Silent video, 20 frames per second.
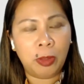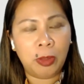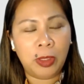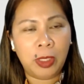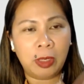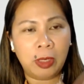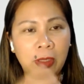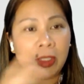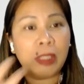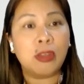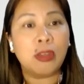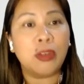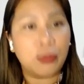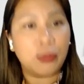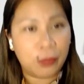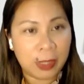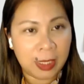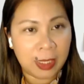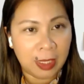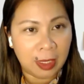their
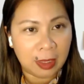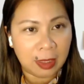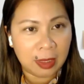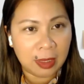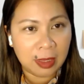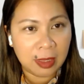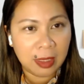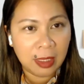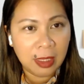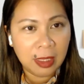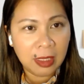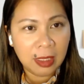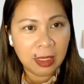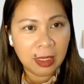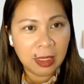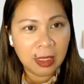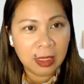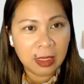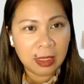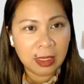services. That's